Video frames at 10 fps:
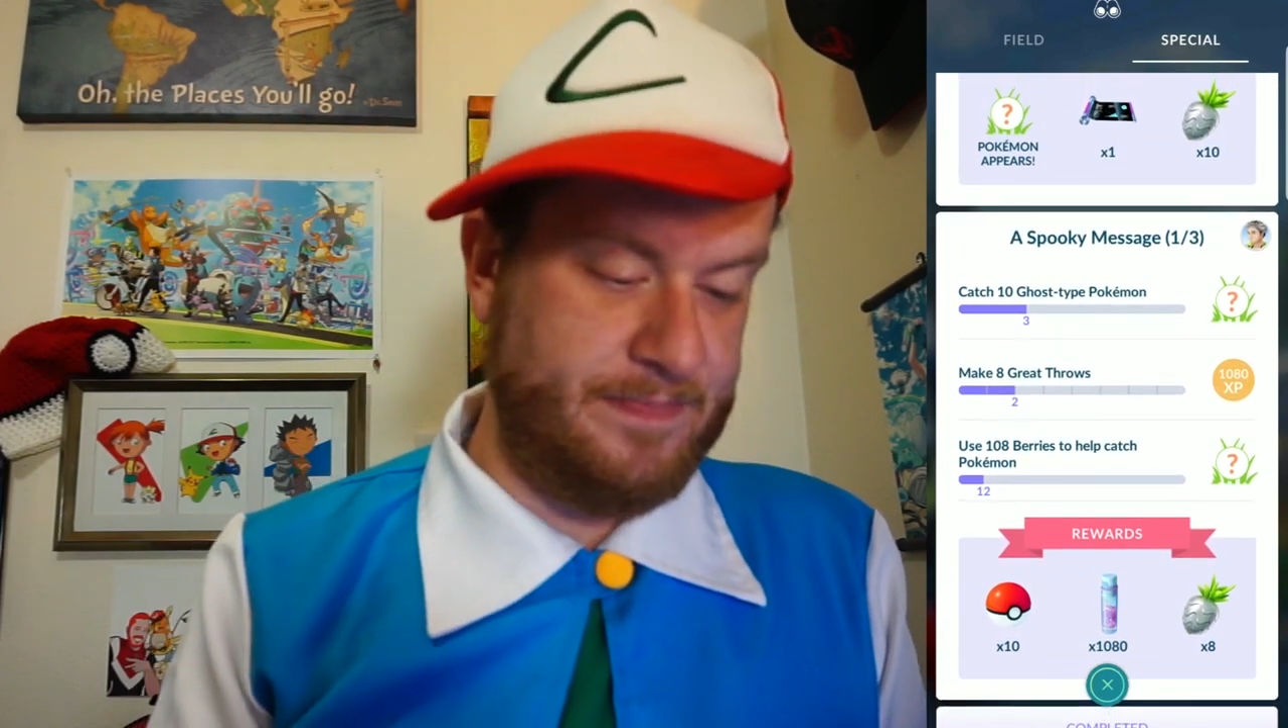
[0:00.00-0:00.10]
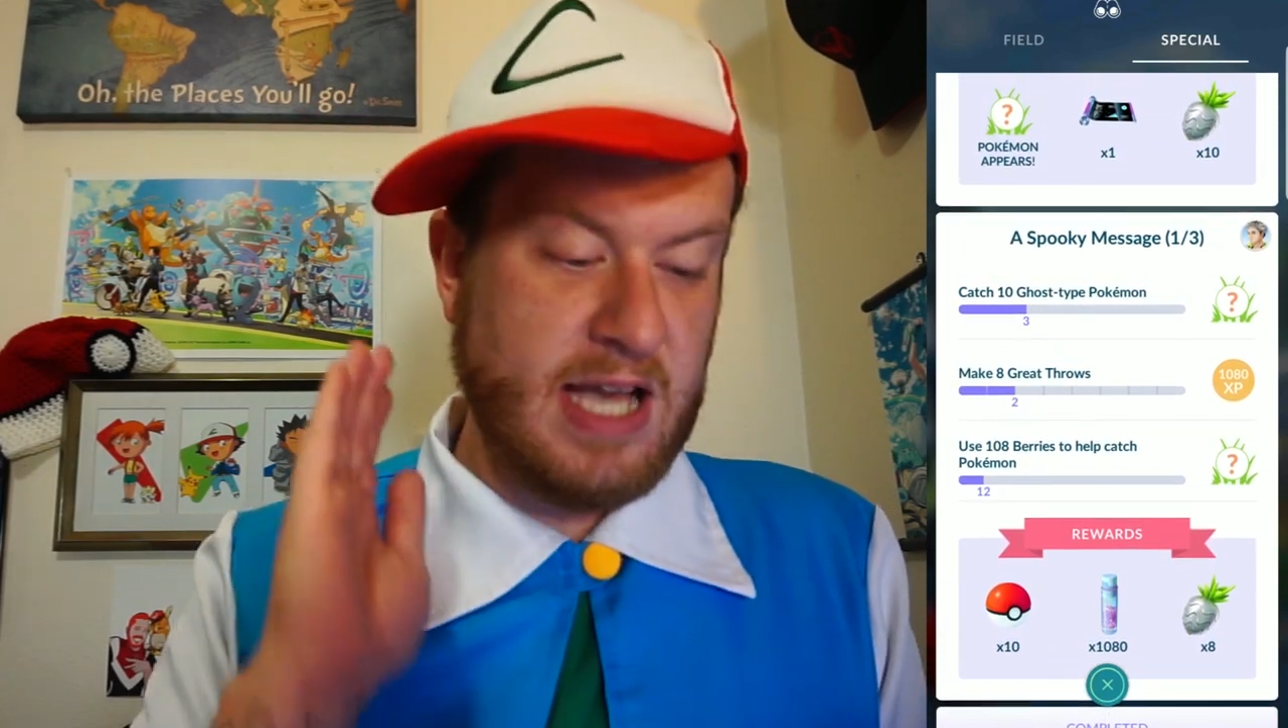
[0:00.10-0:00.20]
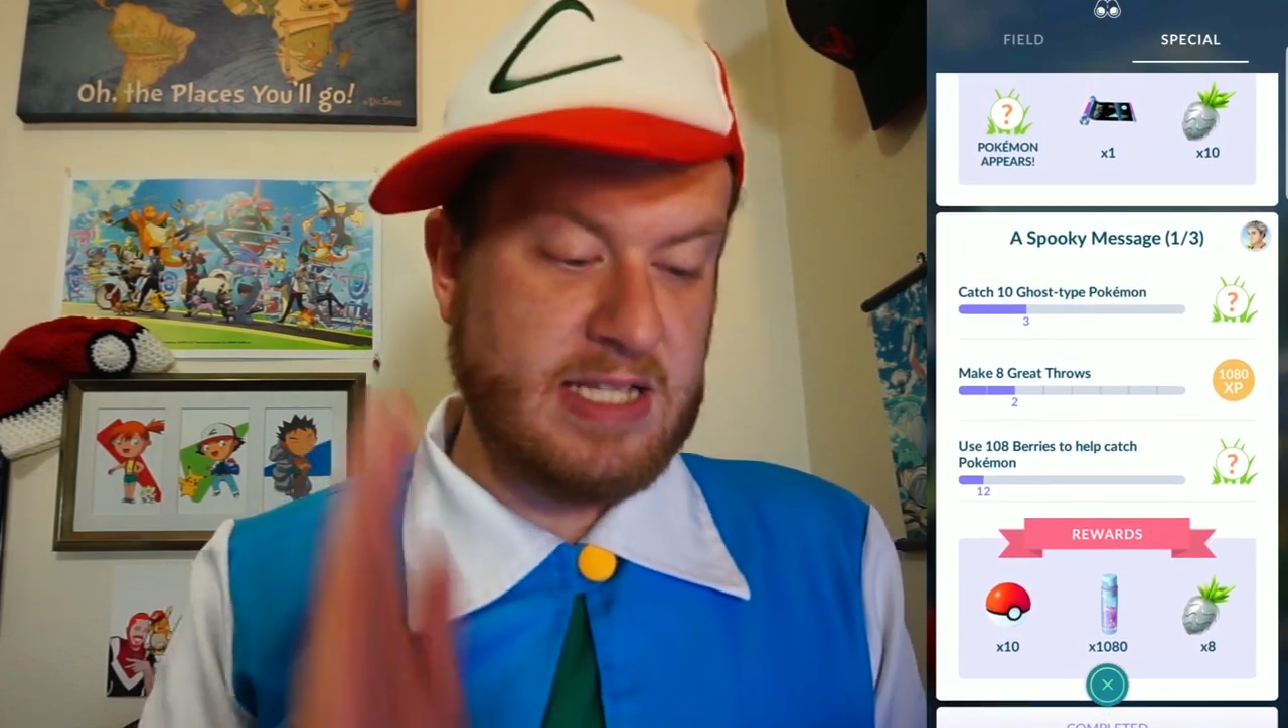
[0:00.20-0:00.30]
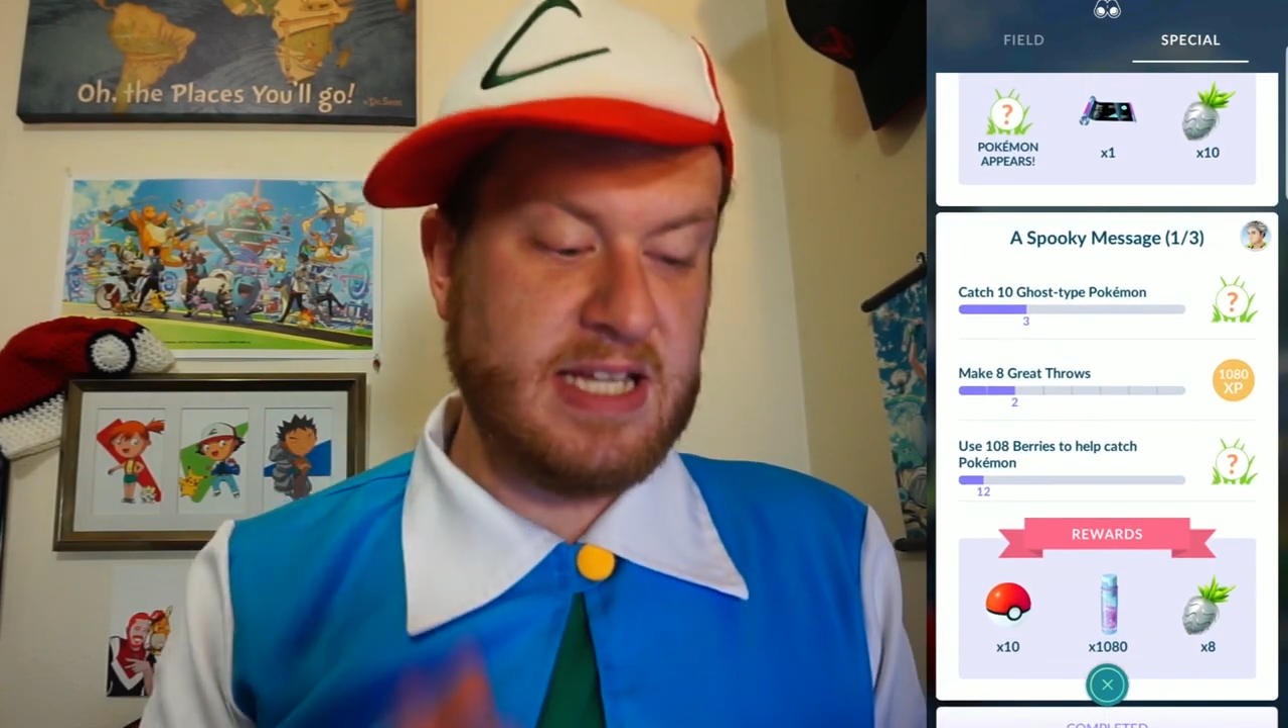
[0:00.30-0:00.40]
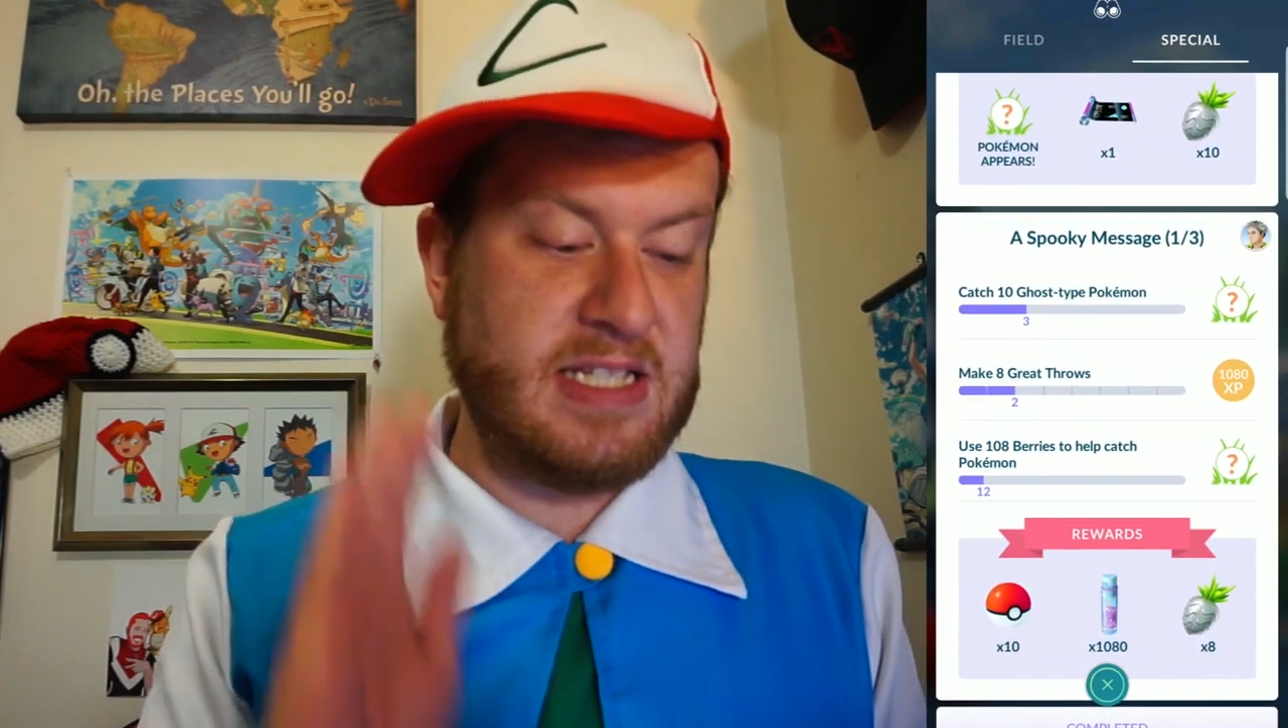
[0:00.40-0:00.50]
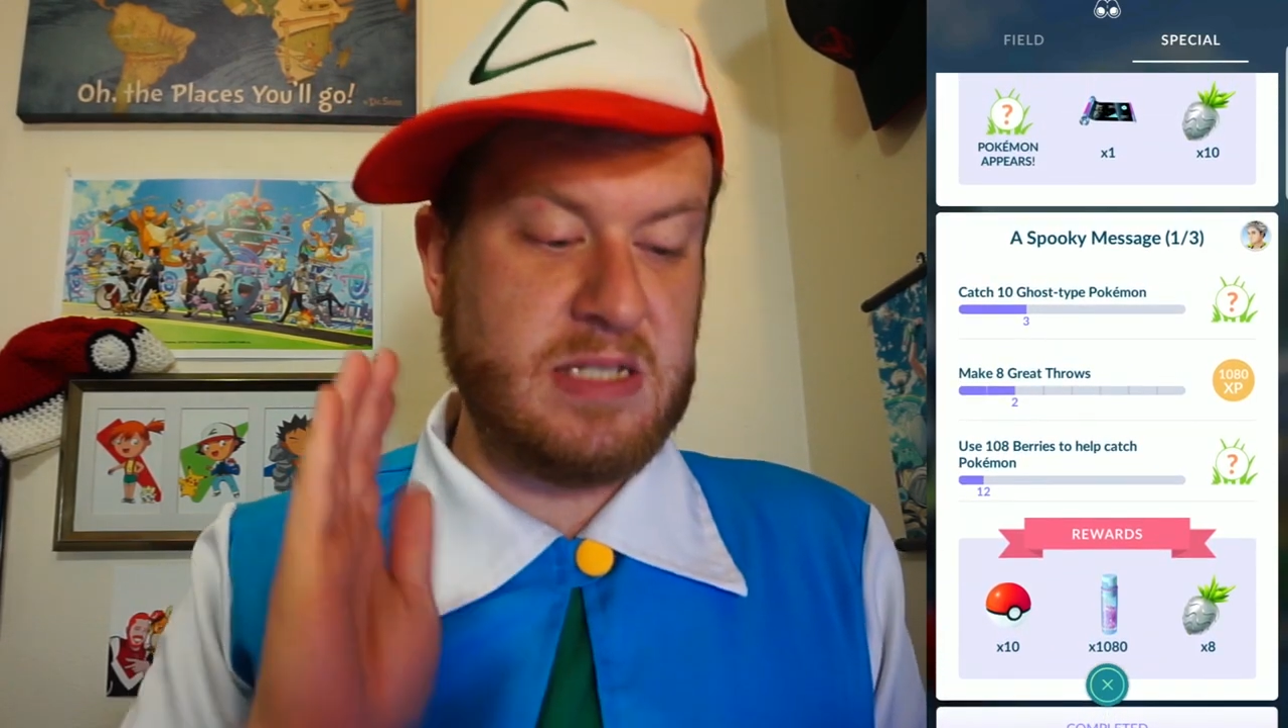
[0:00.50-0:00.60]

I said